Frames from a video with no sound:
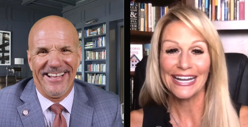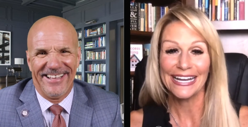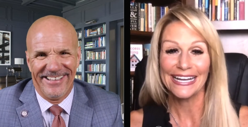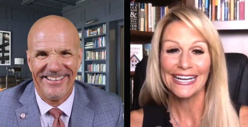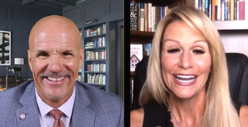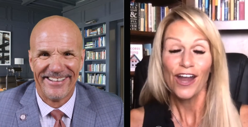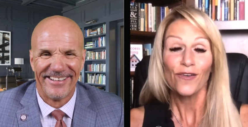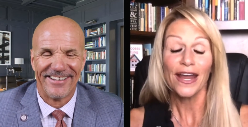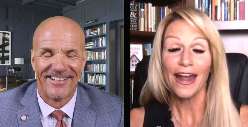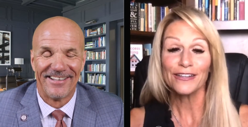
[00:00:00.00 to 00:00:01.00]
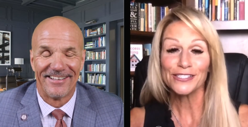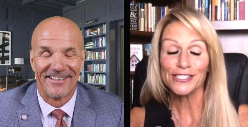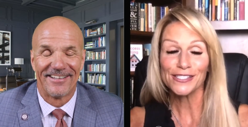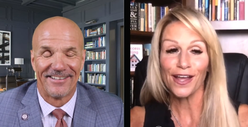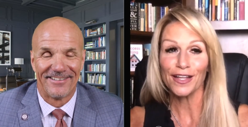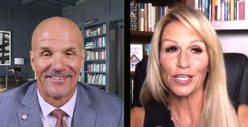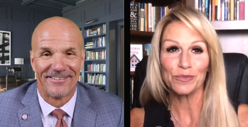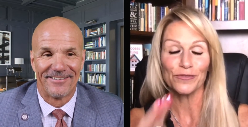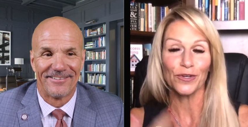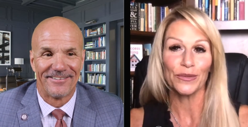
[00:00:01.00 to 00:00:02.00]
Speaker 1: right right i was just telling you
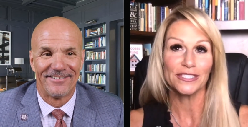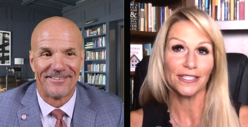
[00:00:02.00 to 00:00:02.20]
before we